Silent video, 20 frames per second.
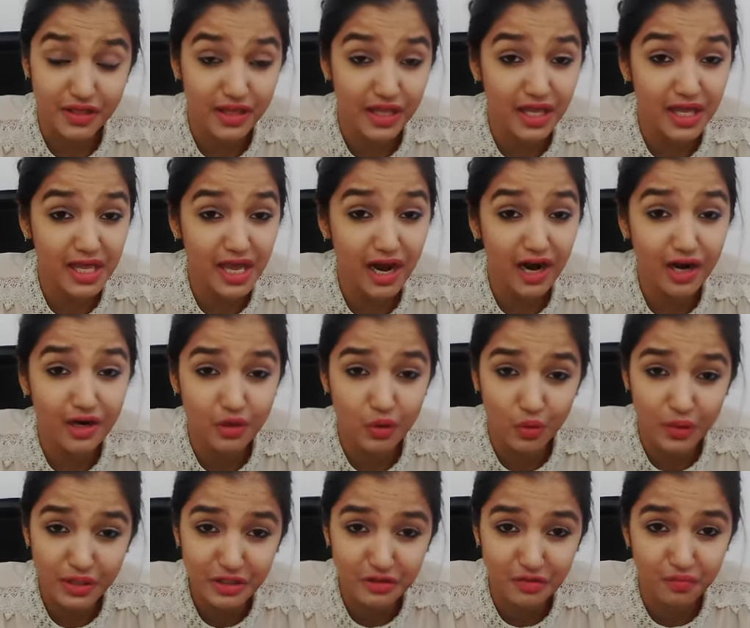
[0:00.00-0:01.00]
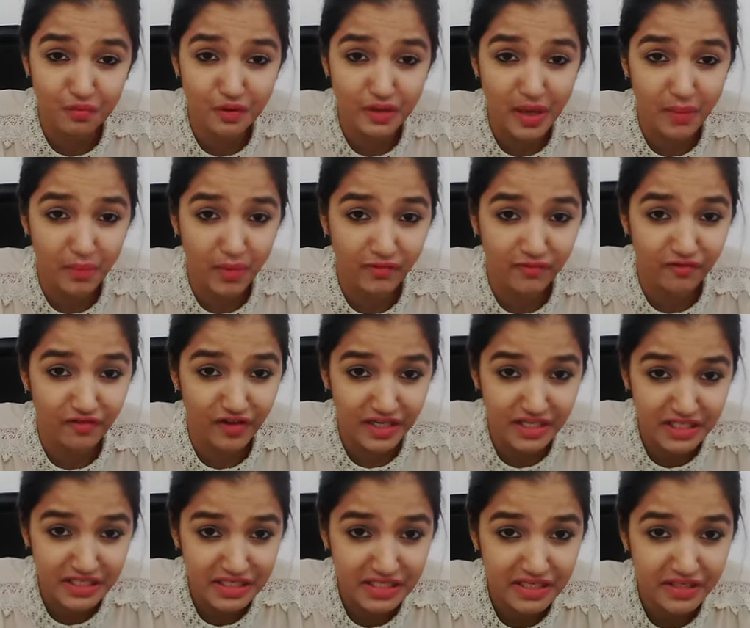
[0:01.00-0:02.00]
They are going to put up a
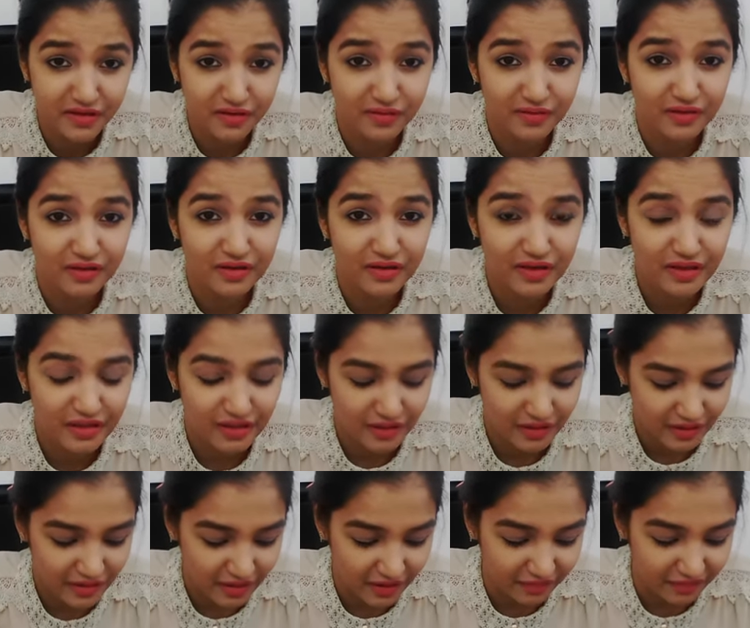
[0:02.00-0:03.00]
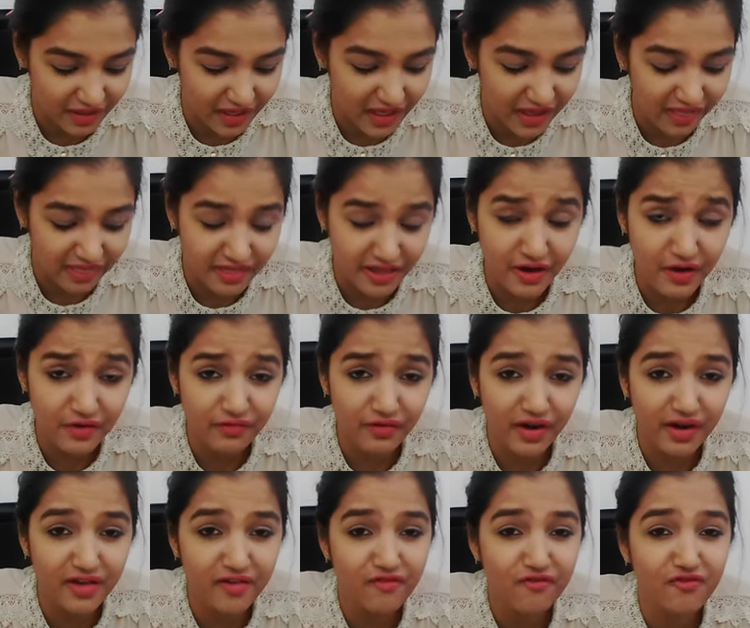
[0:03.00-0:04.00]
fight. Okay? They are
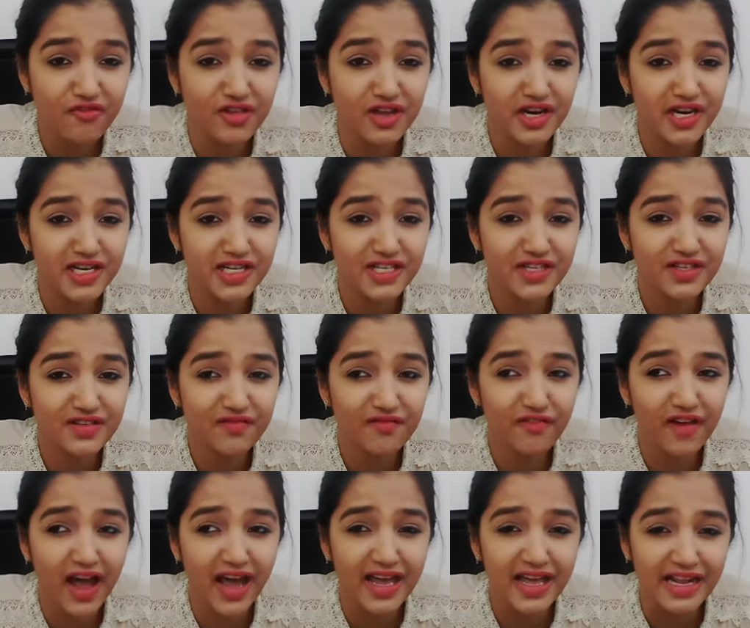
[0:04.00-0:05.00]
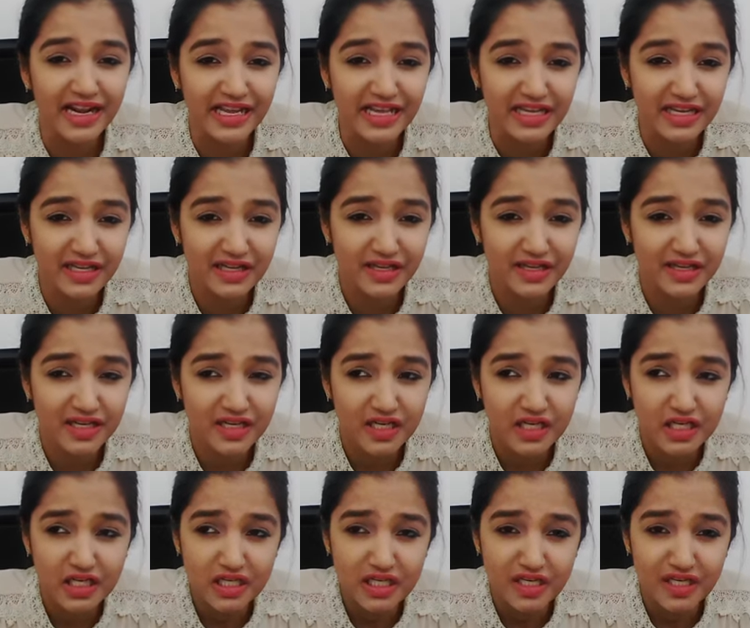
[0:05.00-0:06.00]
very fierce, fiery.
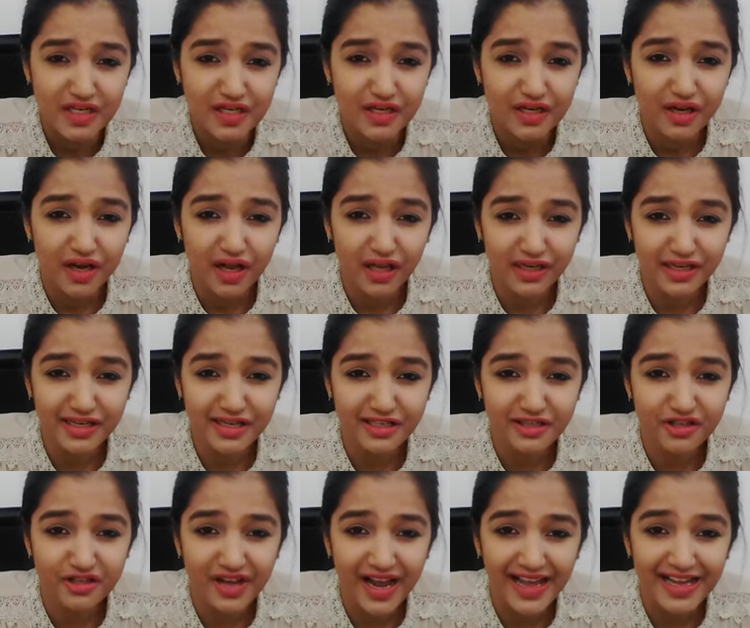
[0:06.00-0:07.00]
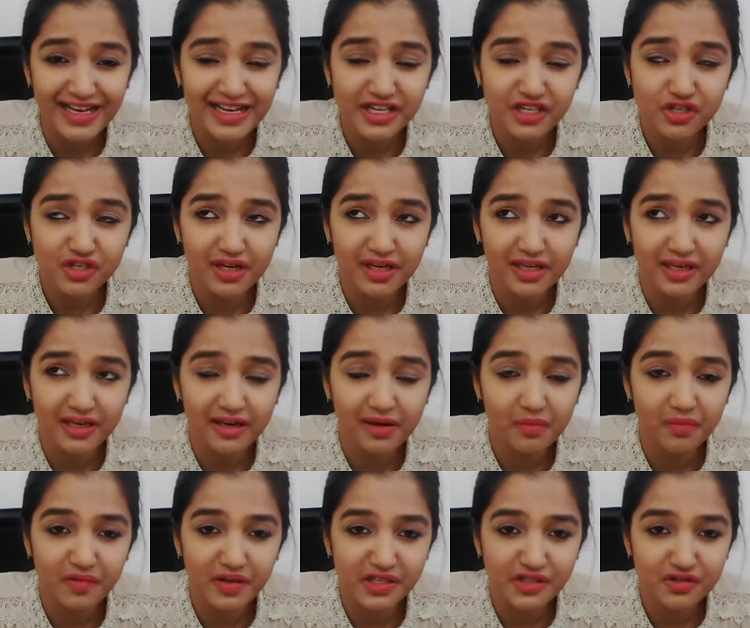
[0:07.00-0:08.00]
A little childish, a little
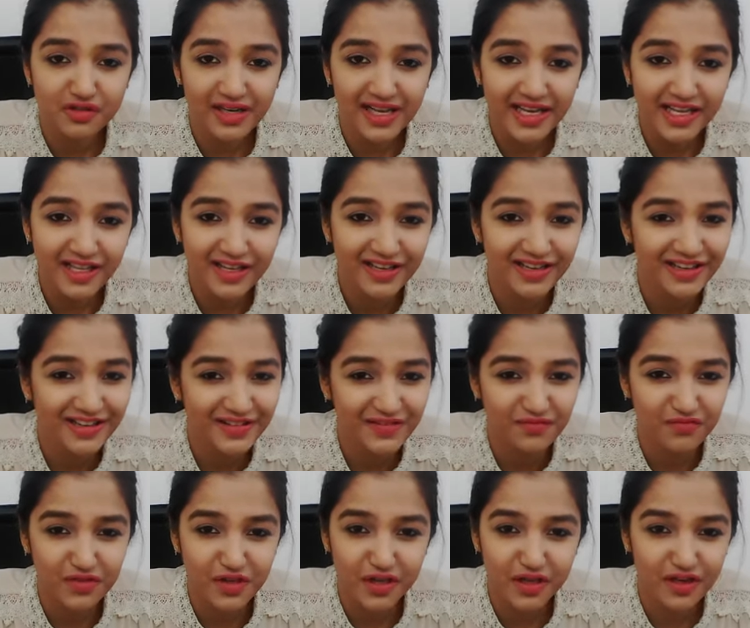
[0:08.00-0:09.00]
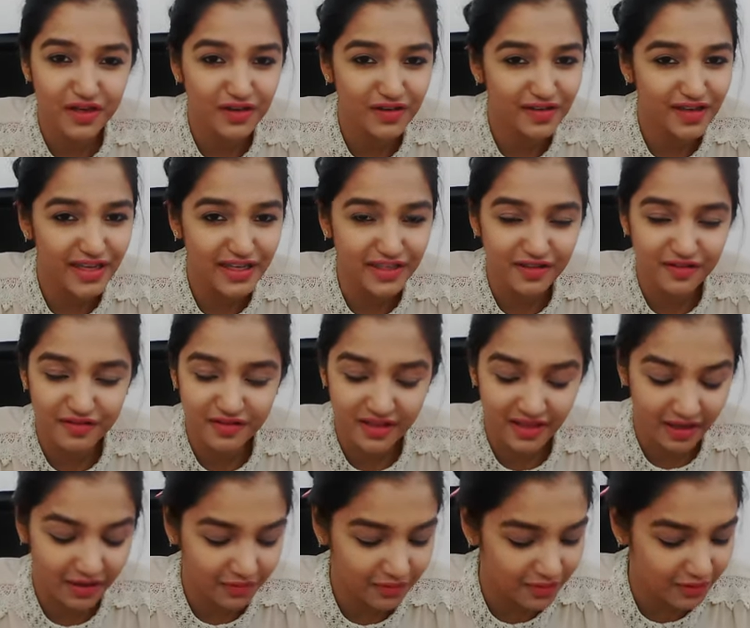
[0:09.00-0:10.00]
bitch-like.
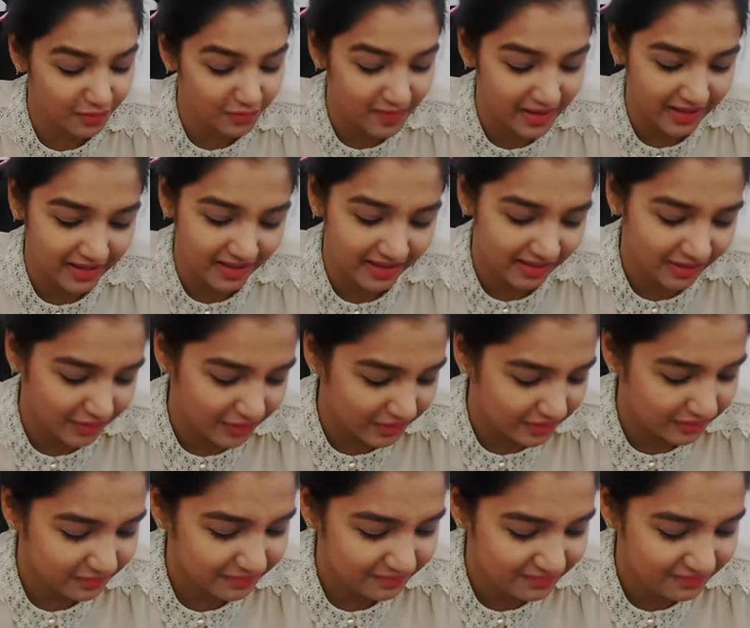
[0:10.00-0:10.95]
Oh my God.